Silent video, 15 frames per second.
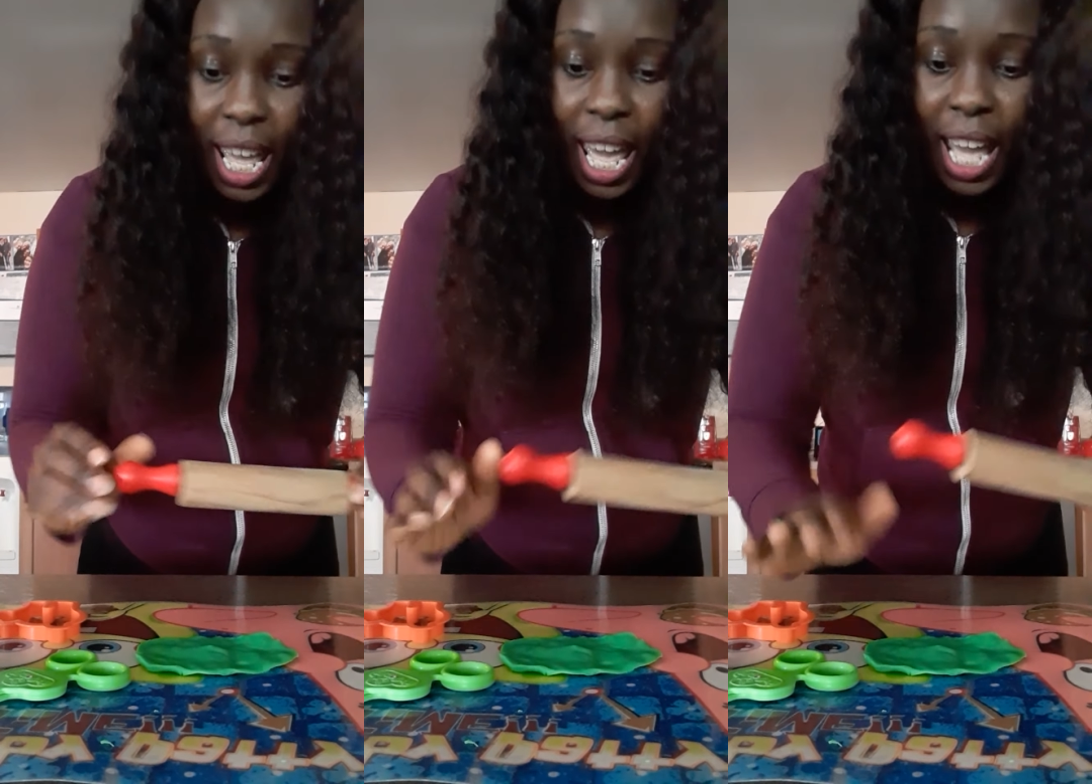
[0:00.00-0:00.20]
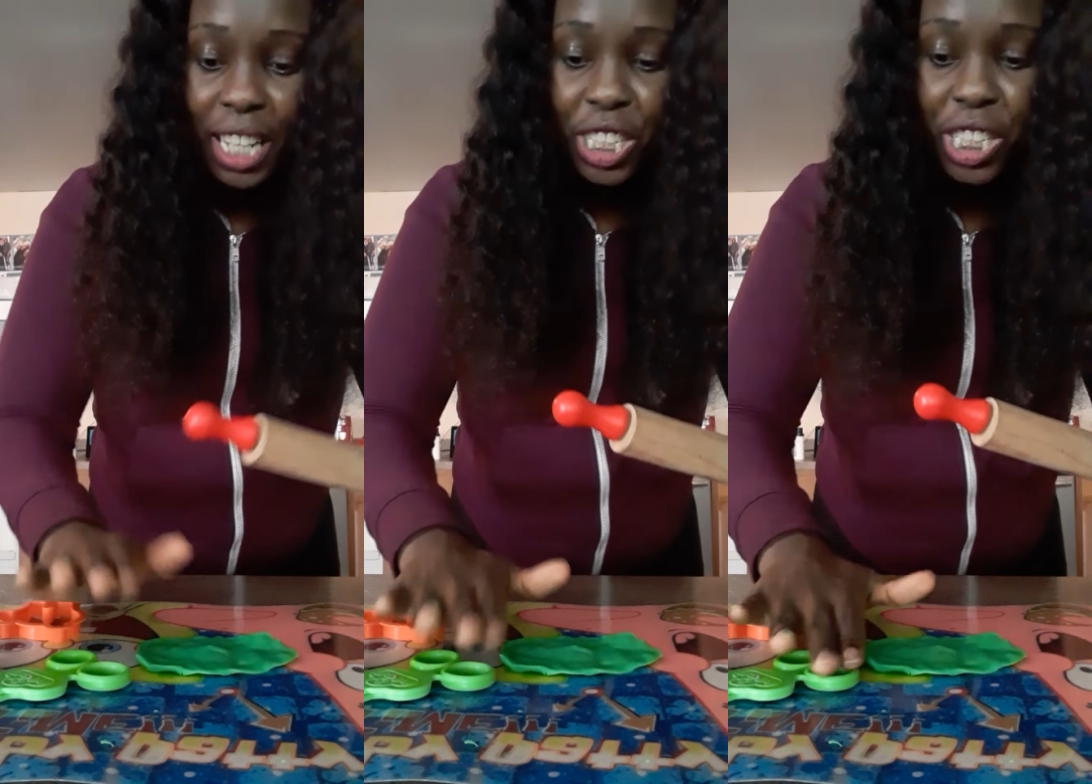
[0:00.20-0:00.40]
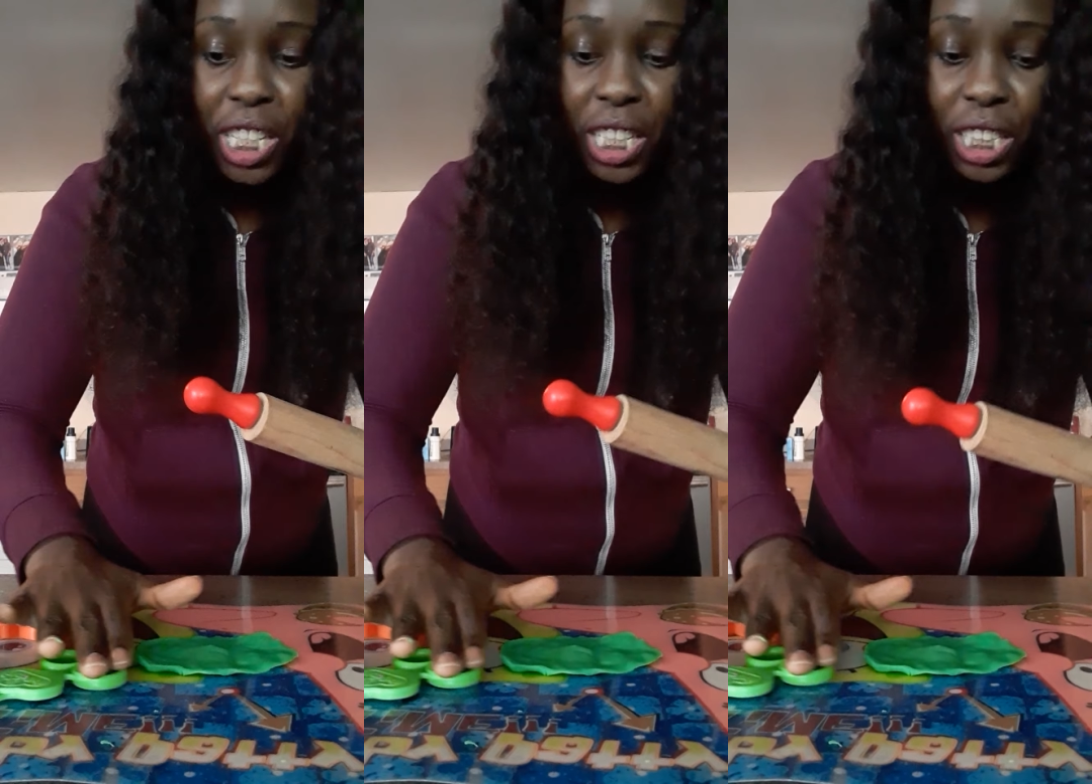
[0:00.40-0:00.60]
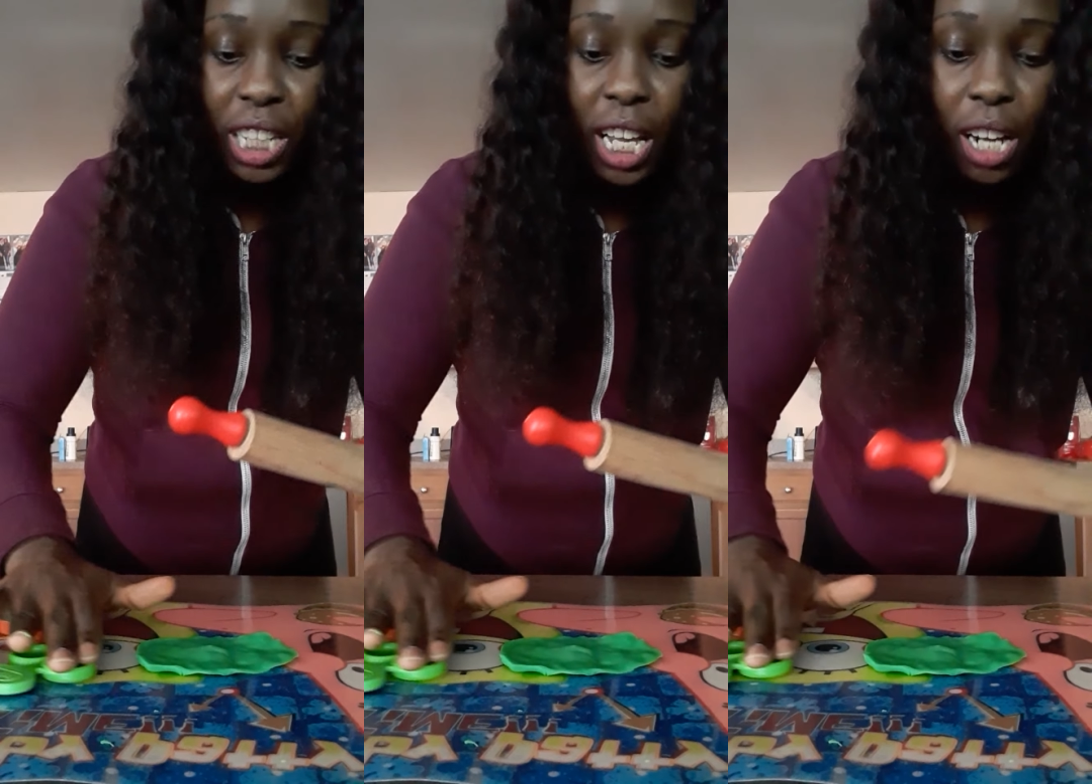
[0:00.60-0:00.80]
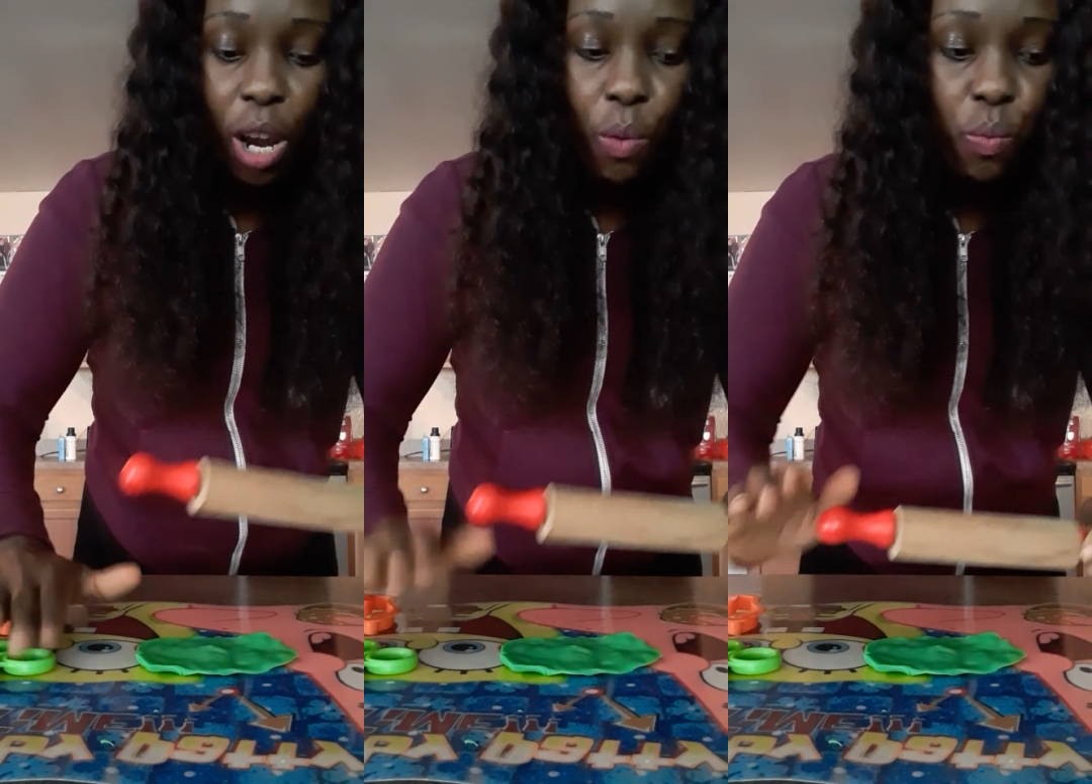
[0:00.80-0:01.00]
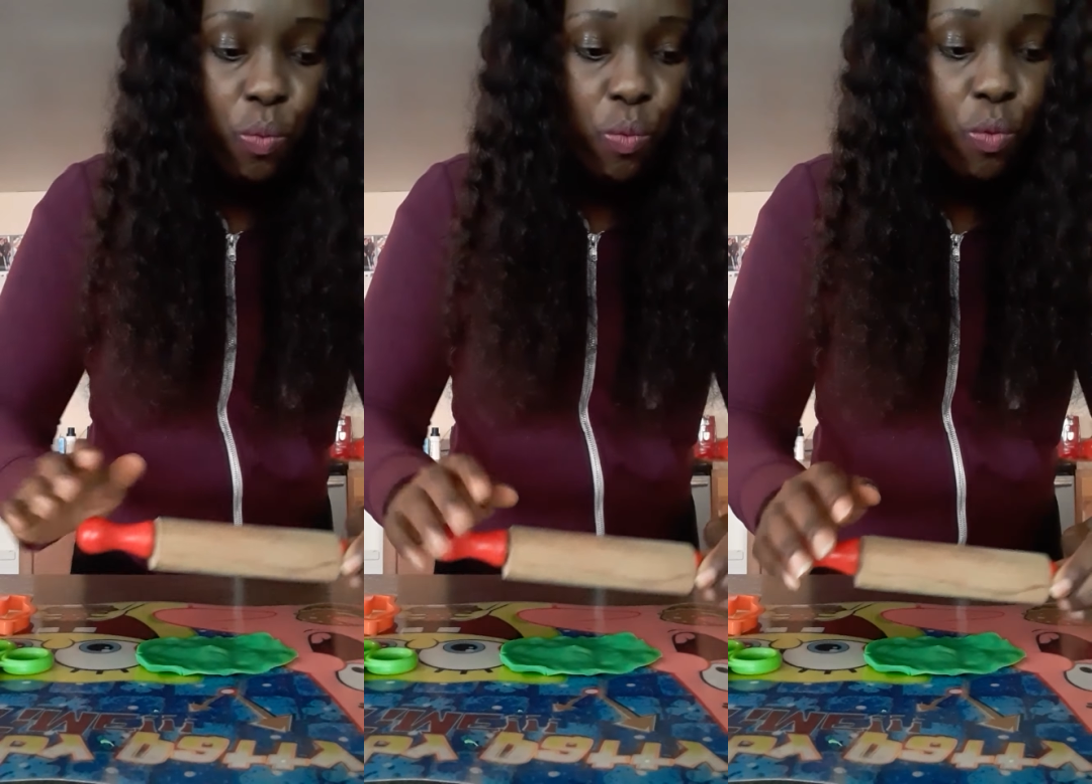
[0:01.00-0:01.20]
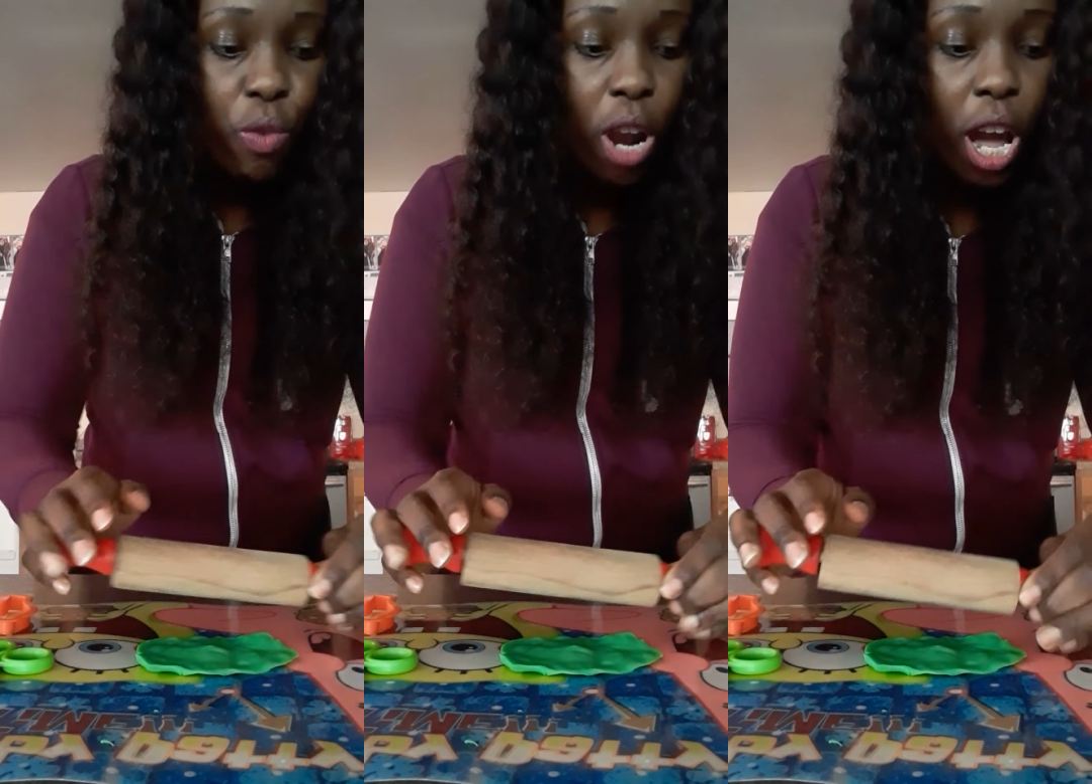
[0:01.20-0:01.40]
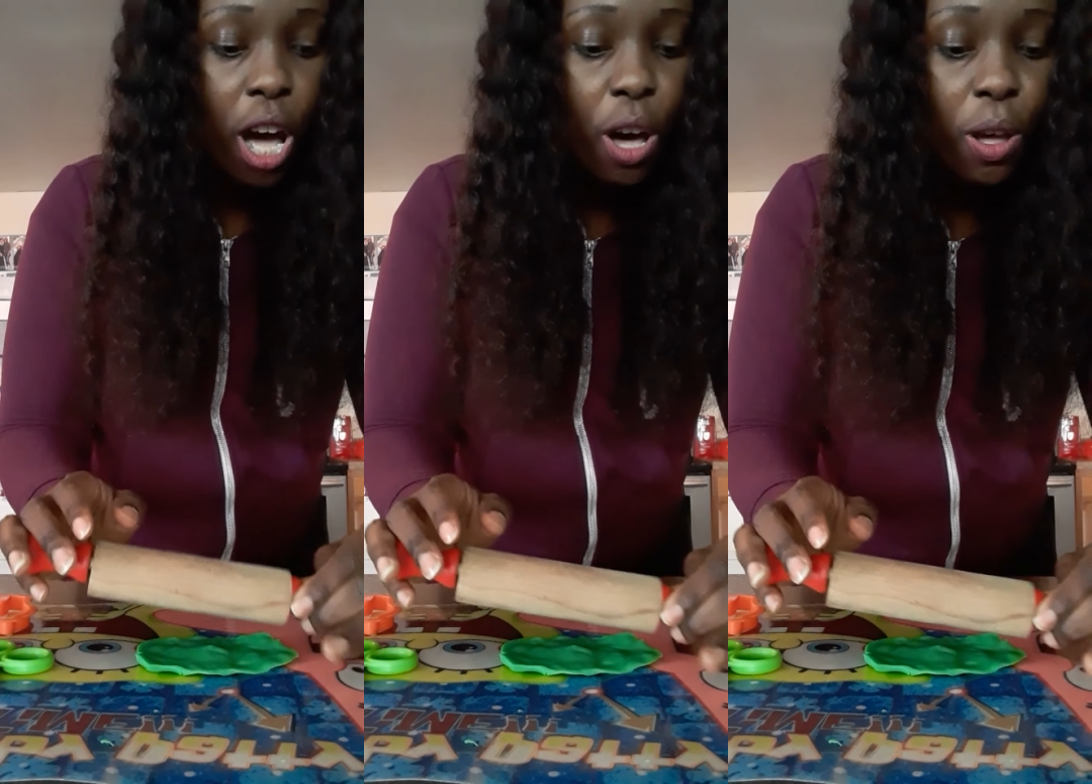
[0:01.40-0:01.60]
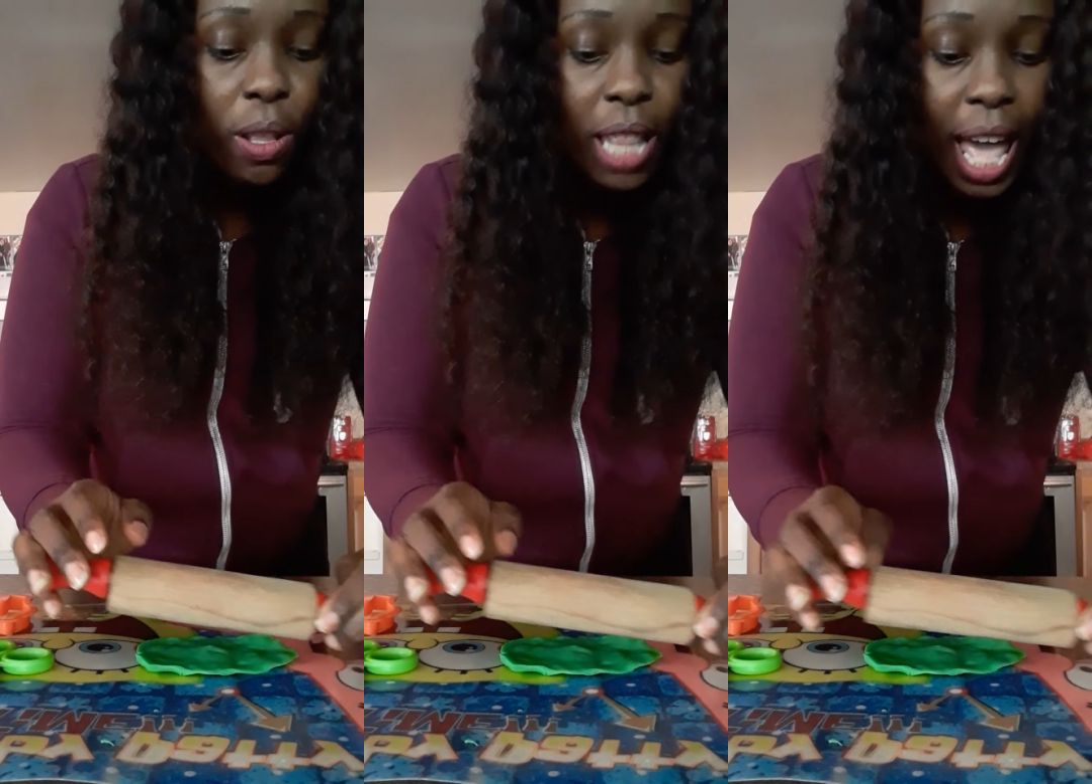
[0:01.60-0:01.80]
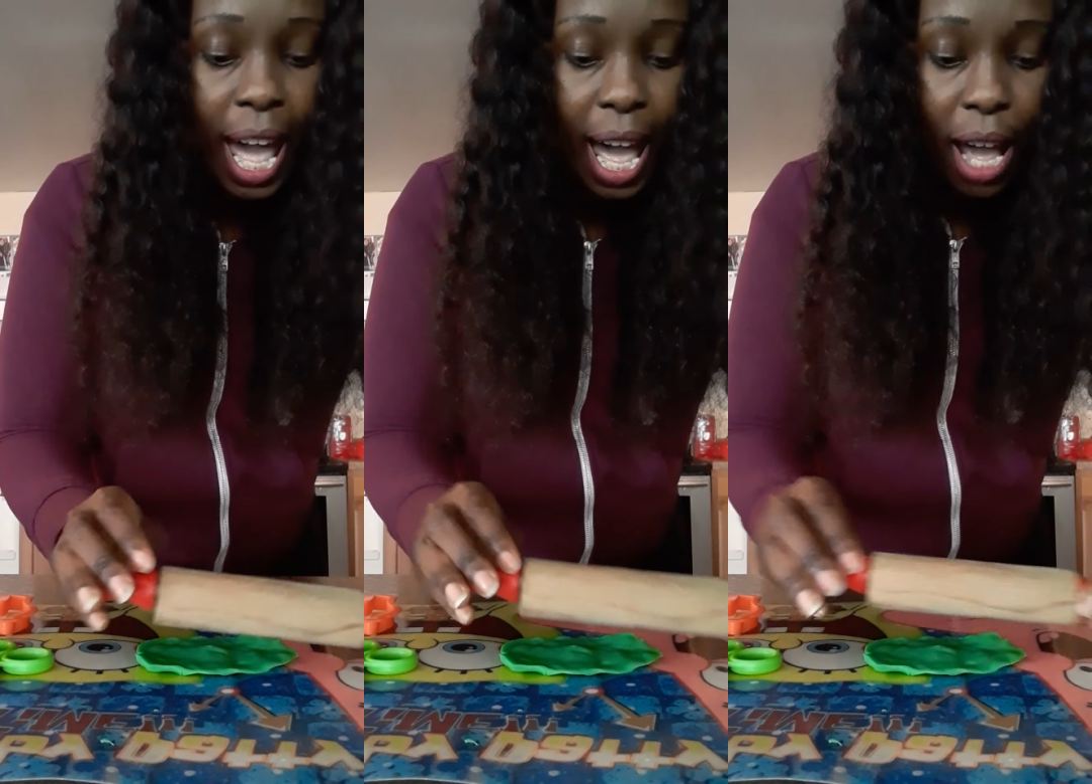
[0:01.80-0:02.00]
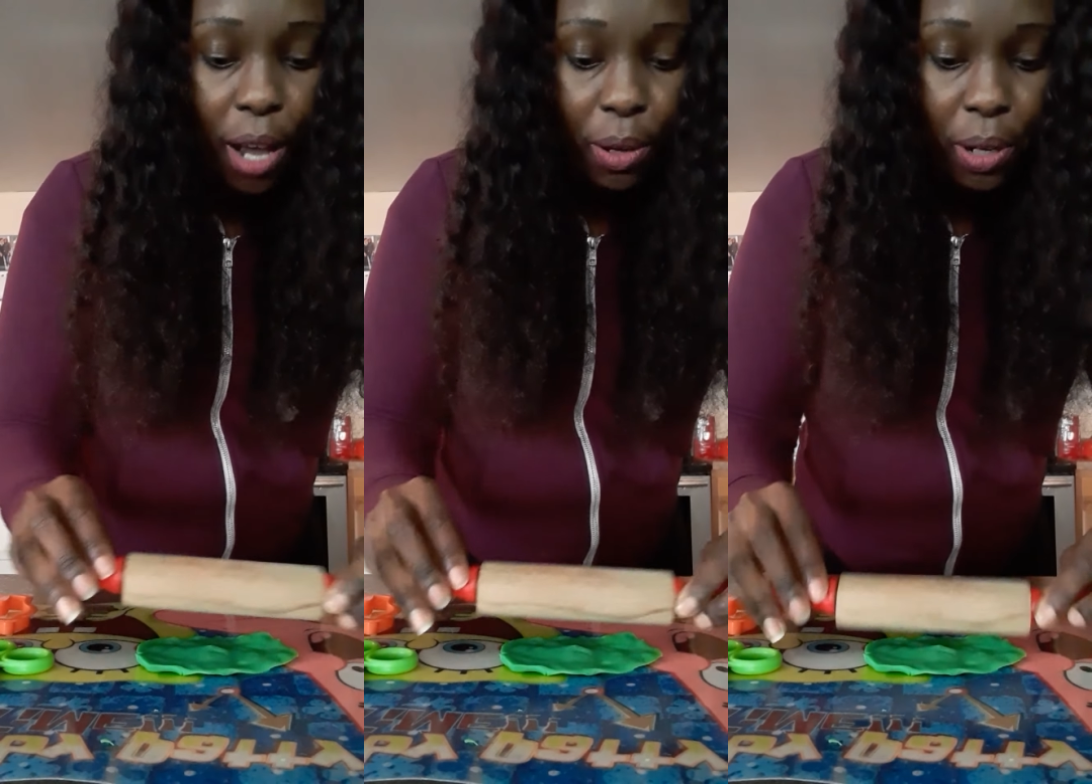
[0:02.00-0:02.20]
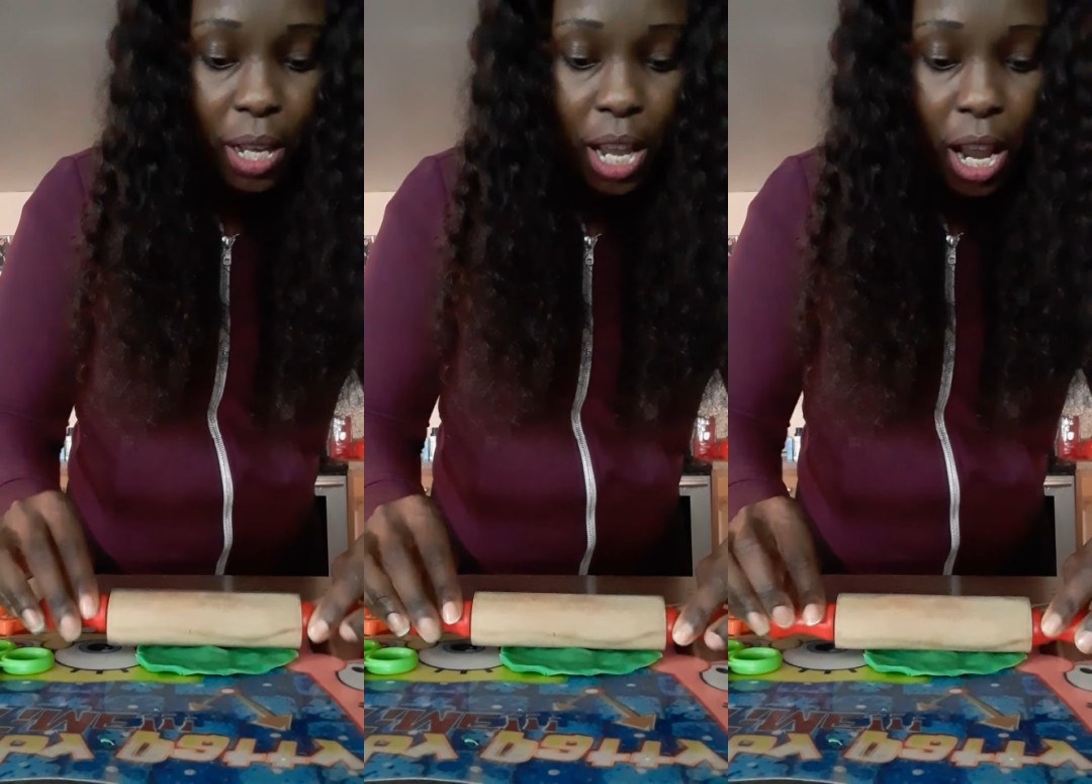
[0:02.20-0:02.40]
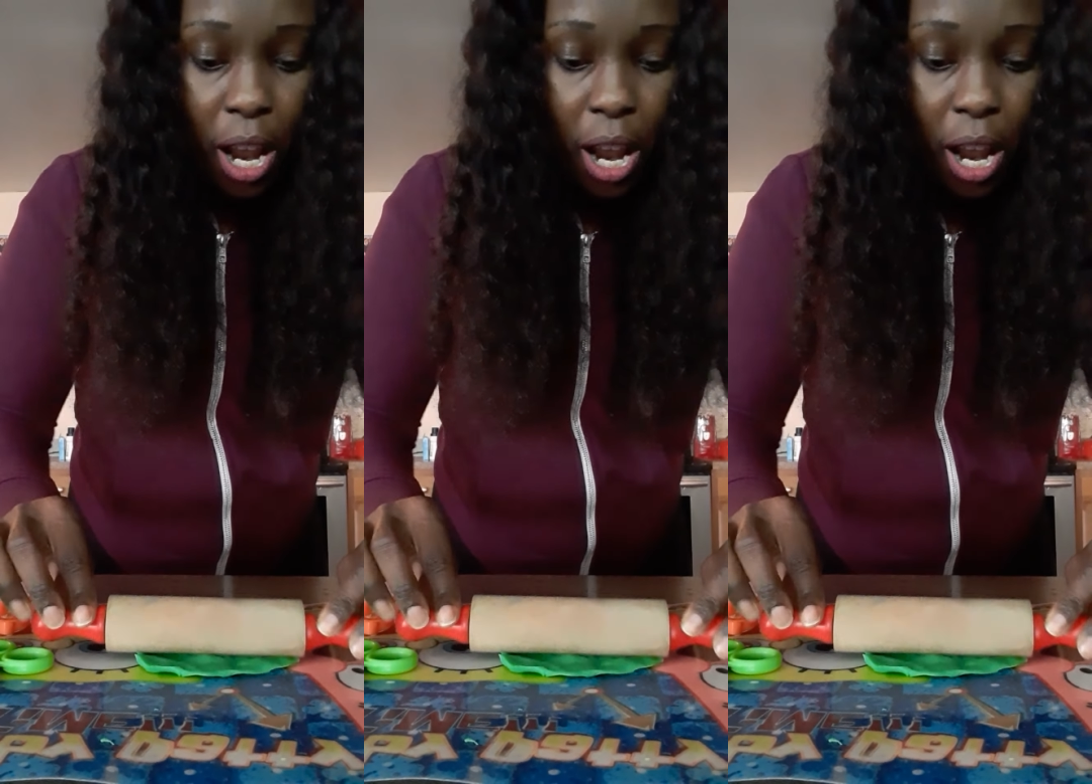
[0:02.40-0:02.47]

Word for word: and she's gonna roll out